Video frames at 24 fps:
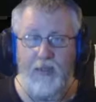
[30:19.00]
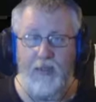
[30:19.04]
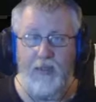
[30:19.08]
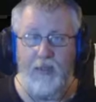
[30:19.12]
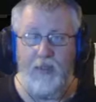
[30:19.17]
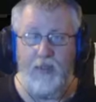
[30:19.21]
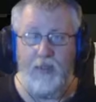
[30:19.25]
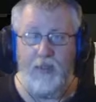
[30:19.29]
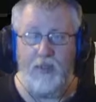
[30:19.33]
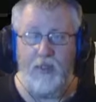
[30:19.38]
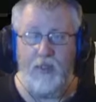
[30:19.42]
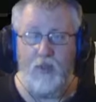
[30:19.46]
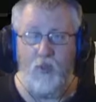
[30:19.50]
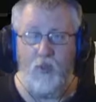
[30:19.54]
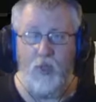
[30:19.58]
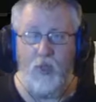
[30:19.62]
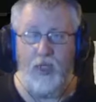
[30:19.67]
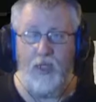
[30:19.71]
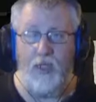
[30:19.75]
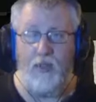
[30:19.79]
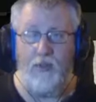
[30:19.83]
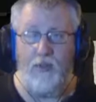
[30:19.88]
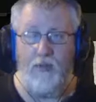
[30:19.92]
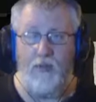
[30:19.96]
he's done
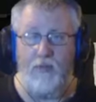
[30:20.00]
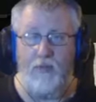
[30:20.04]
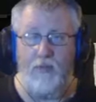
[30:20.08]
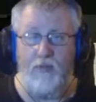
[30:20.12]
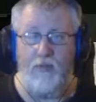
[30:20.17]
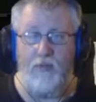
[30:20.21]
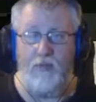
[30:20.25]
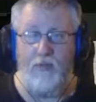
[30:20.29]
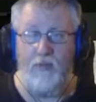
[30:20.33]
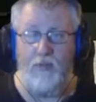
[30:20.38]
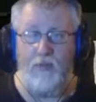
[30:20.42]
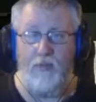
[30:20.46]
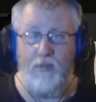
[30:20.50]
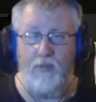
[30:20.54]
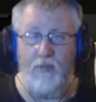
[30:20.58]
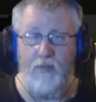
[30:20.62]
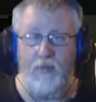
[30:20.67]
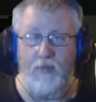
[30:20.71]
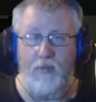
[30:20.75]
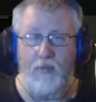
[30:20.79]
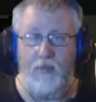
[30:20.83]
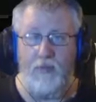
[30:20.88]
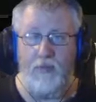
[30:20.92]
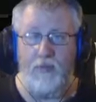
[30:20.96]
well.
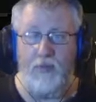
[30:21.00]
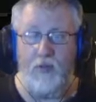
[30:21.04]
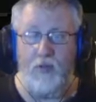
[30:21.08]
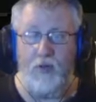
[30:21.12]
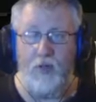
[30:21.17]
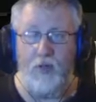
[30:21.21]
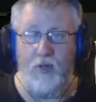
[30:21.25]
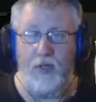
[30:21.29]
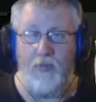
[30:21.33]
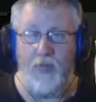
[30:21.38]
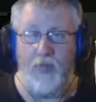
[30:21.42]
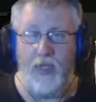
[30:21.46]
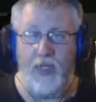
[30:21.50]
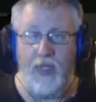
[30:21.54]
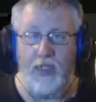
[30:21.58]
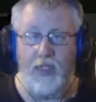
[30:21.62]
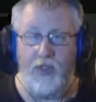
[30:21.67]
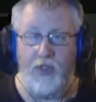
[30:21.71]
Got the pace